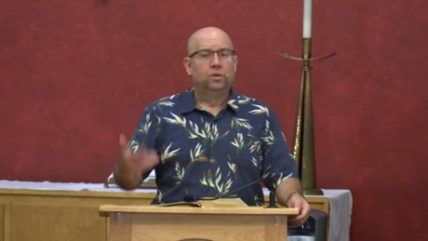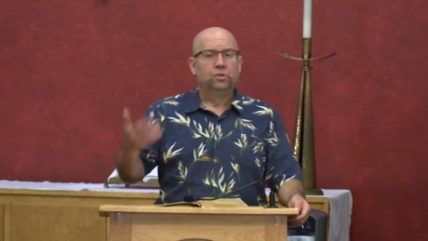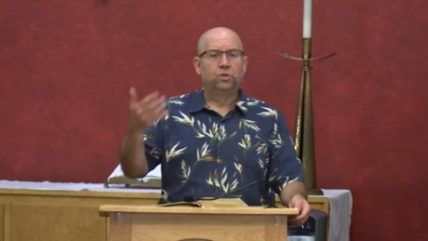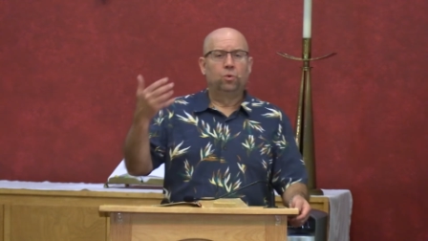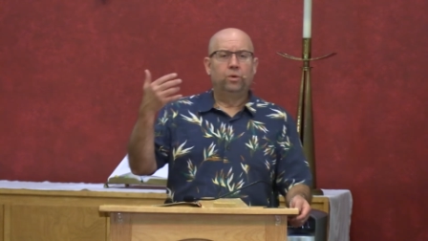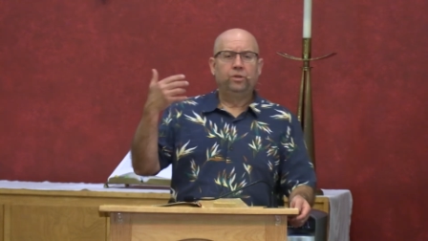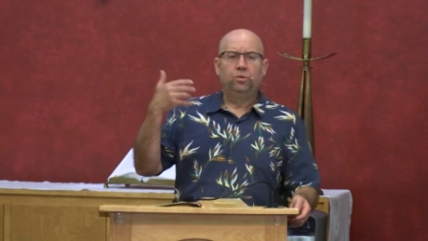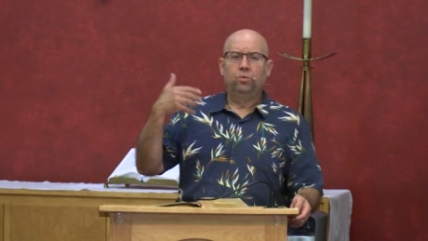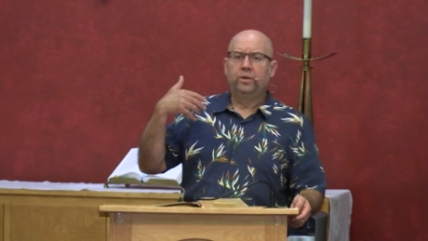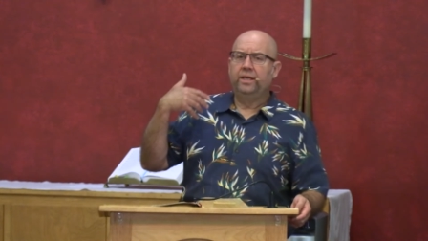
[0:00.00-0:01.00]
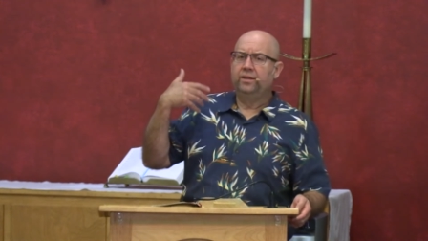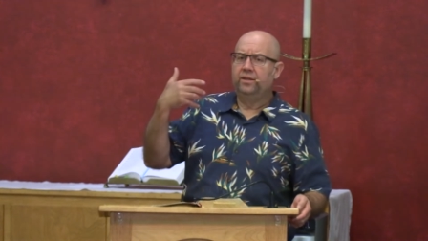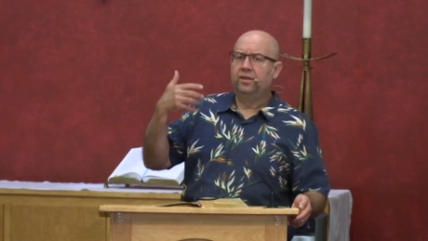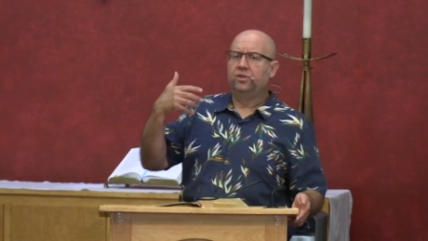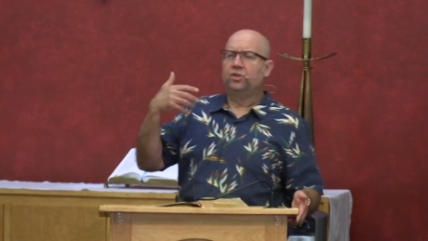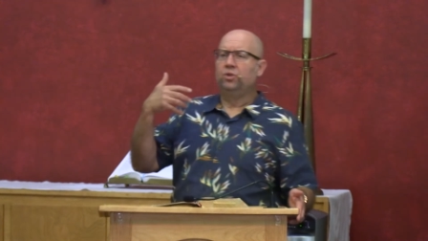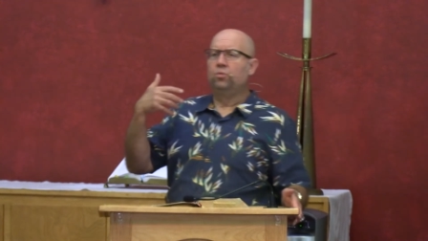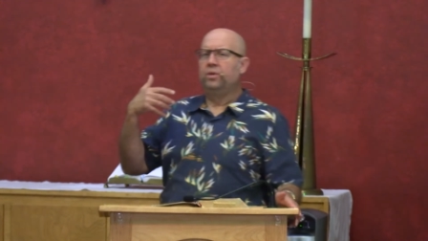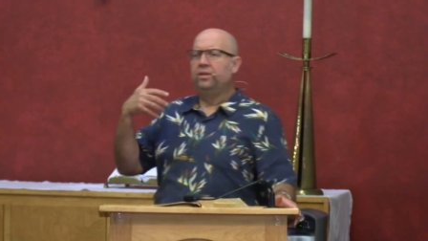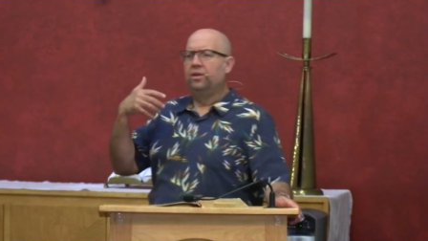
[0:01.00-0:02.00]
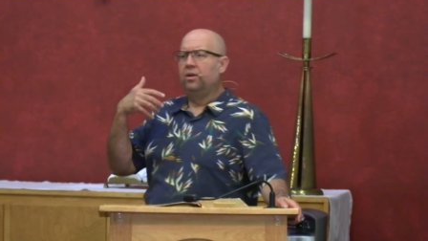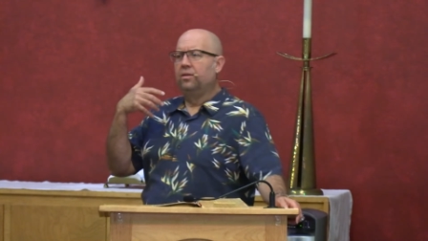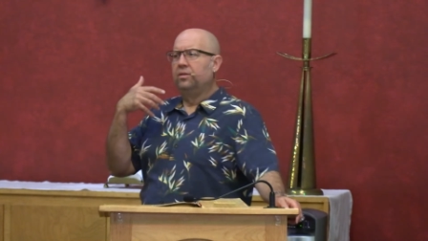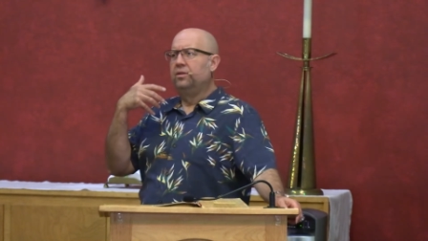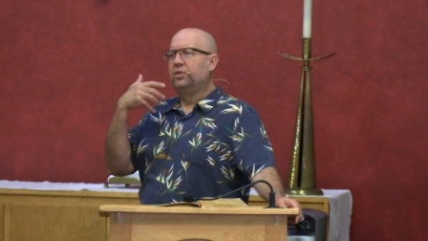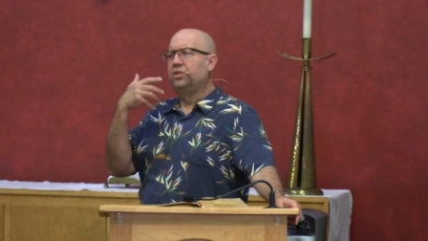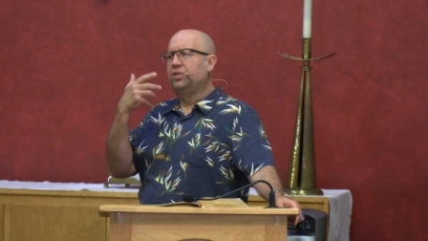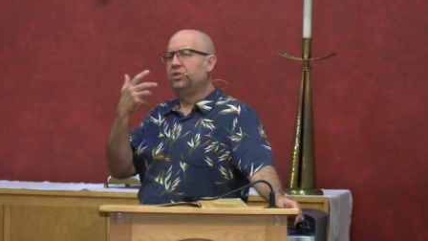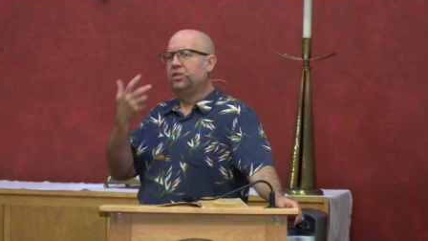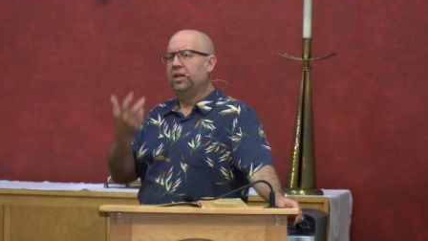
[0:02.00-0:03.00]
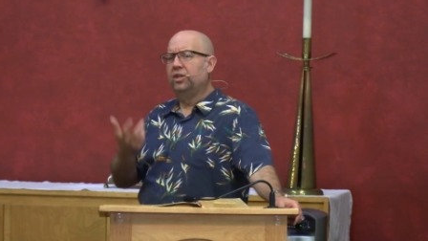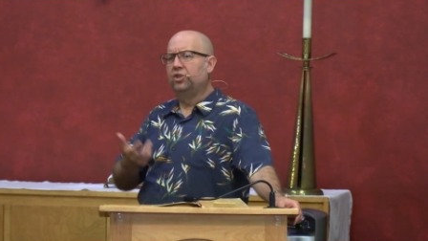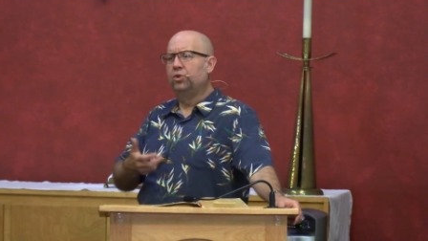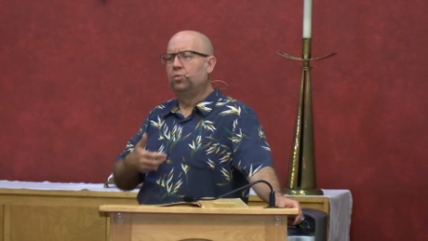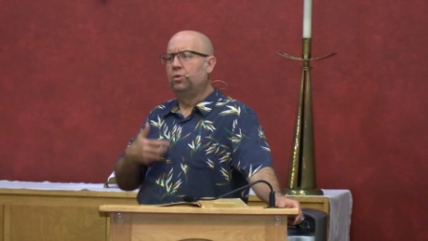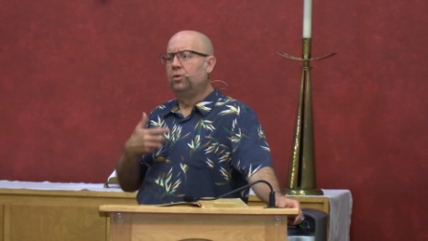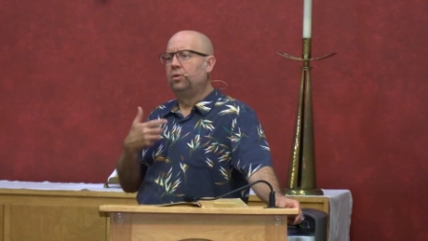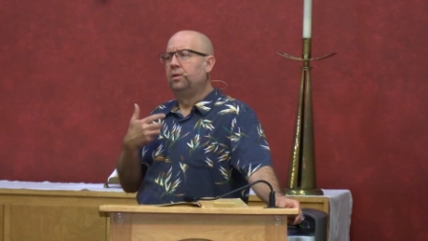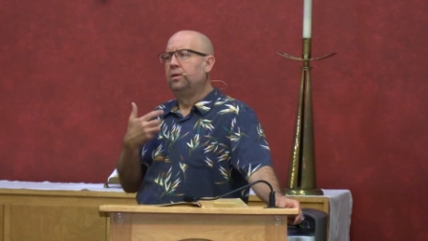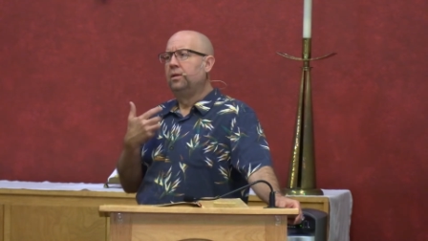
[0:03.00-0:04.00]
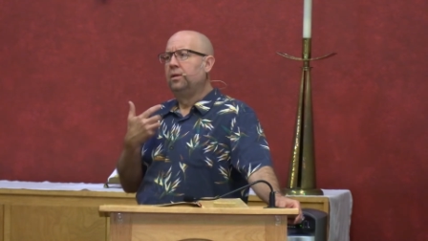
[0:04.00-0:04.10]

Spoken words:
So when you read this, you read that the sexual